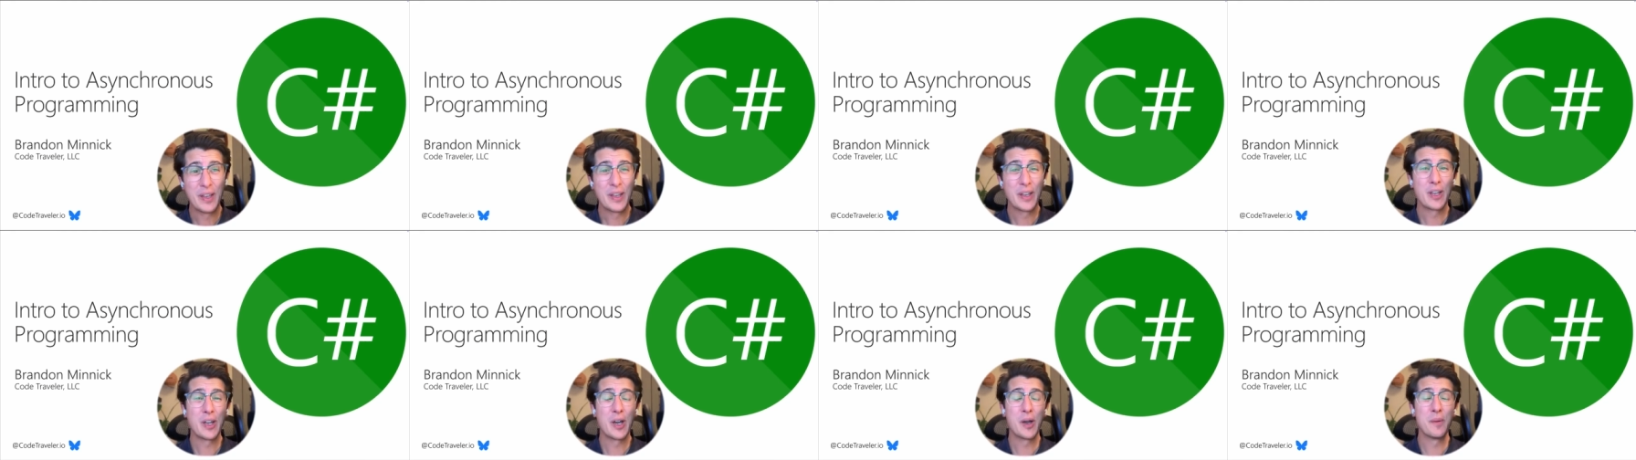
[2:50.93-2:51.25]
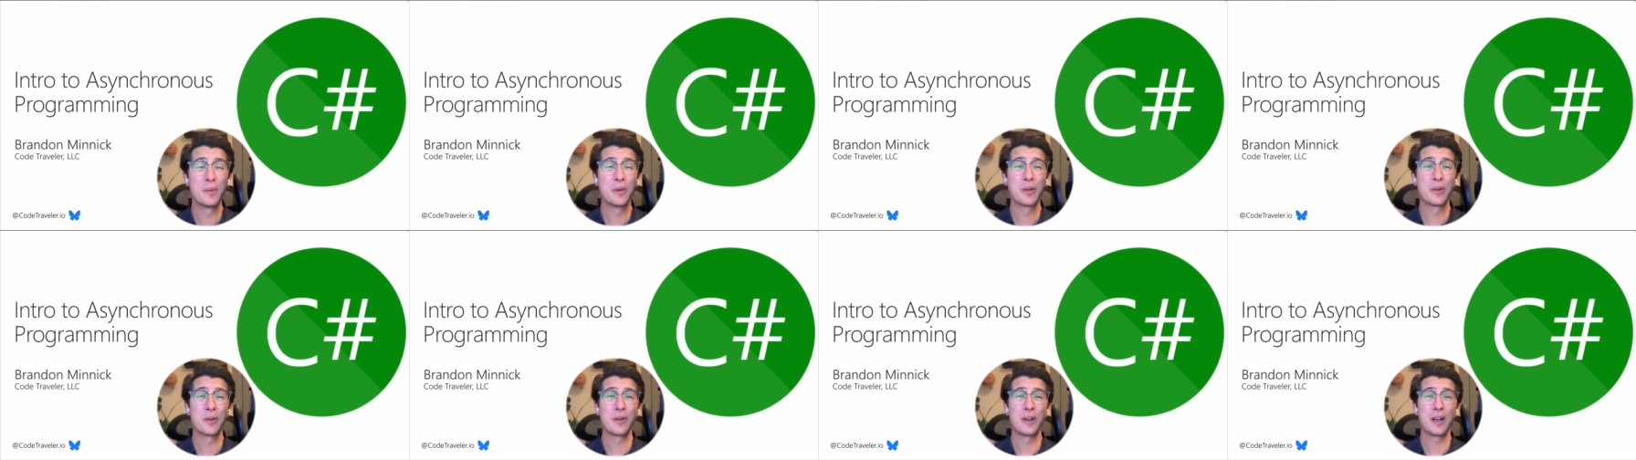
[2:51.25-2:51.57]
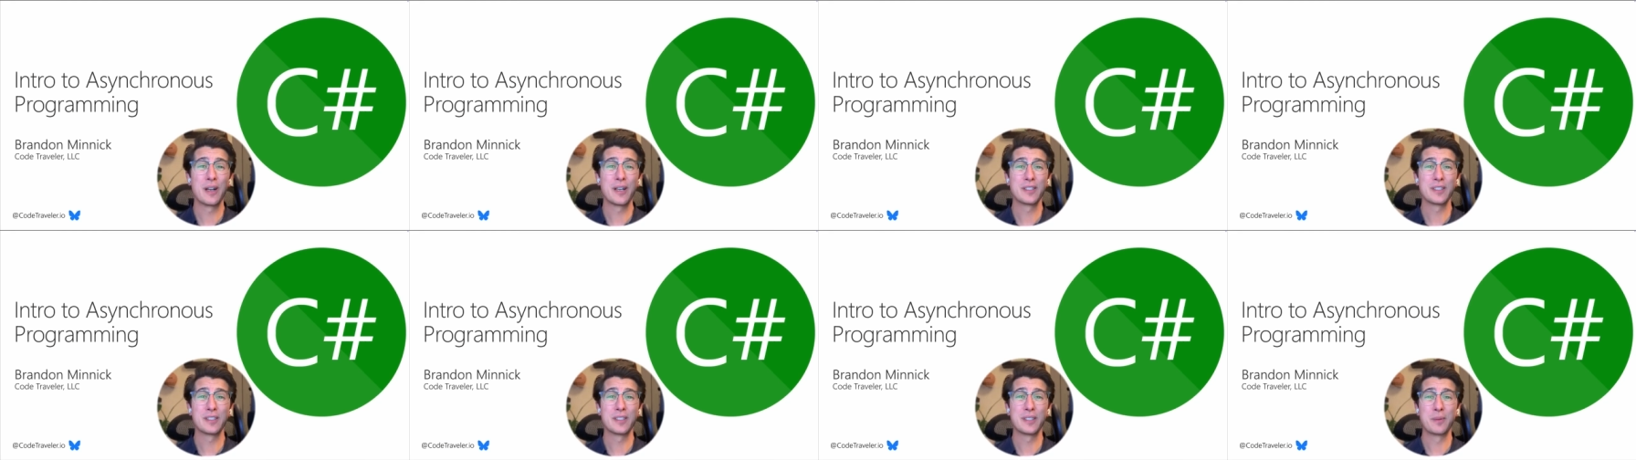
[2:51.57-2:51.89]
come
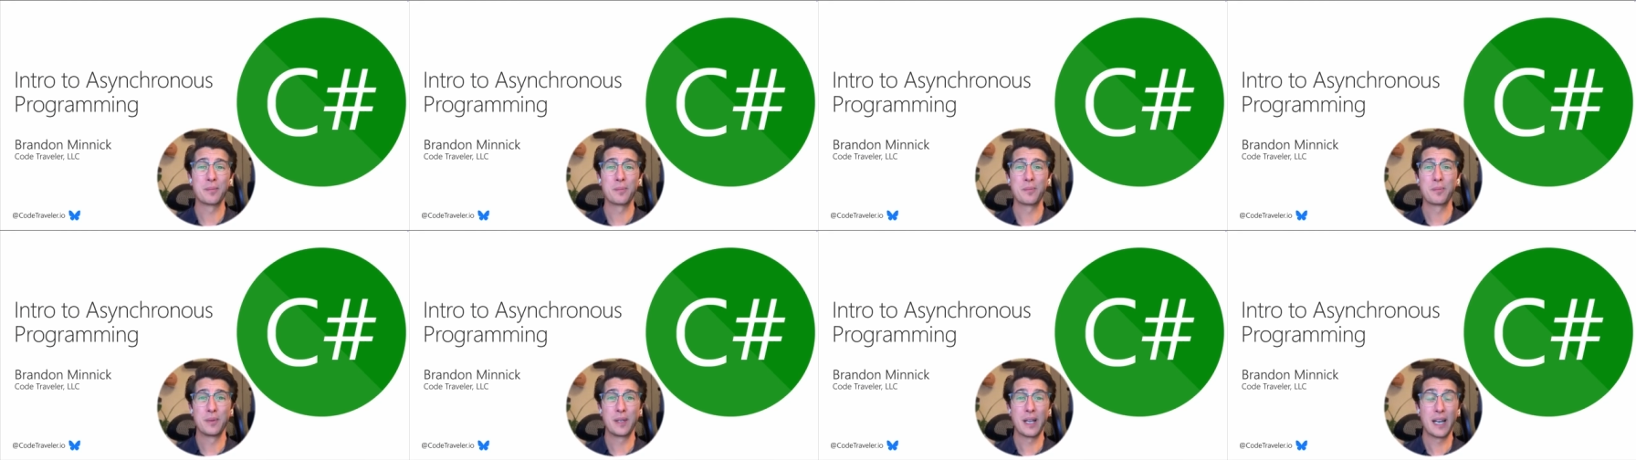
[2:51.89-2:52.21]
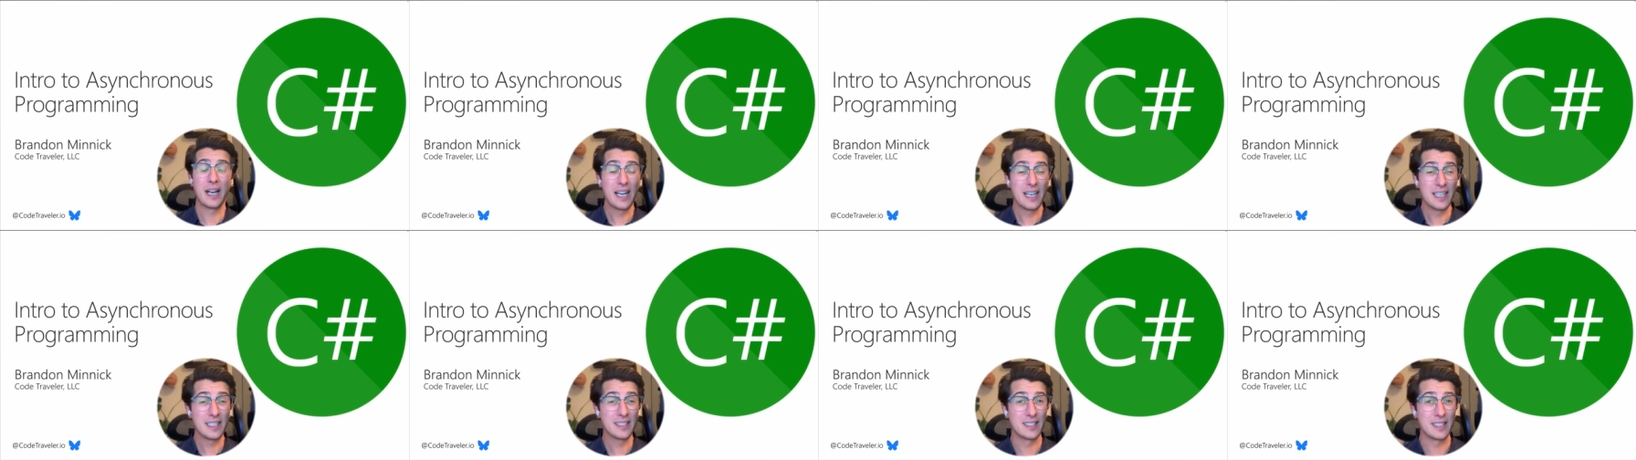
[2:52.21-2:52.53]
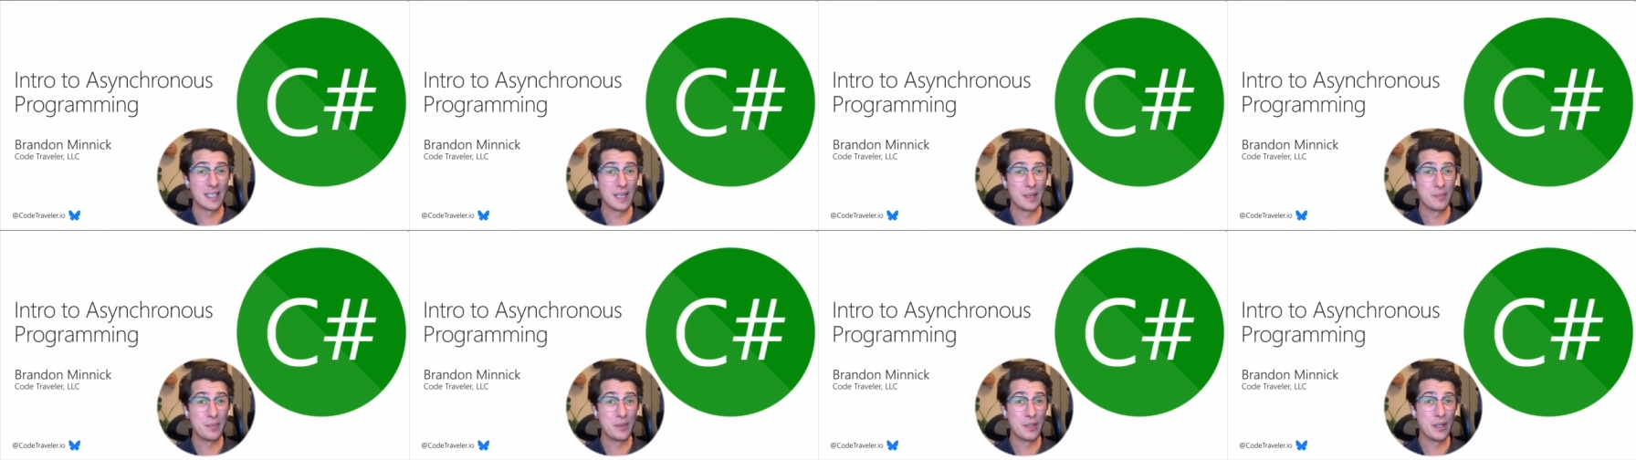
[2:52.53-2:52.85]
across the
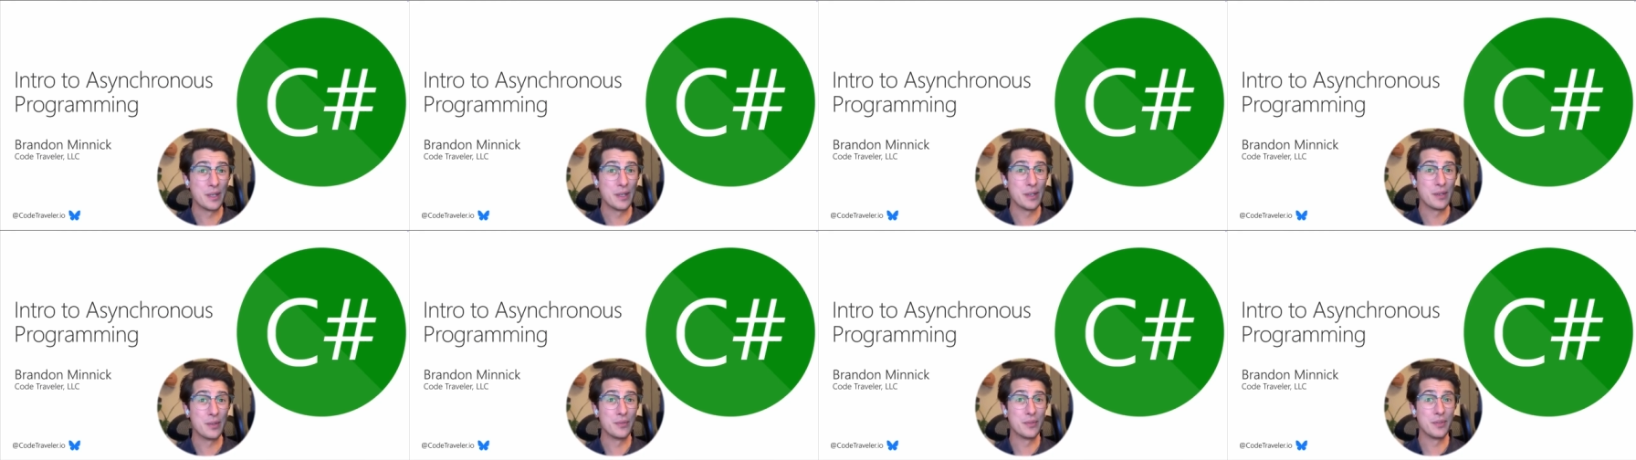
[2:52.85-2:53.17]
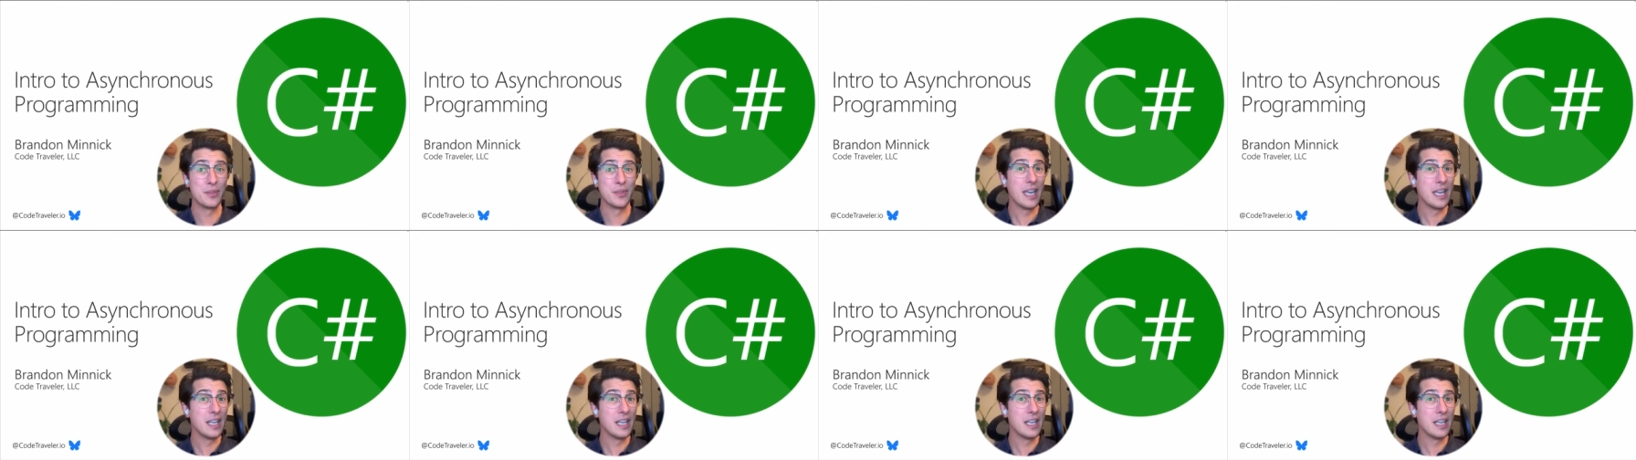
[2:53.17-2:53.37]
concept of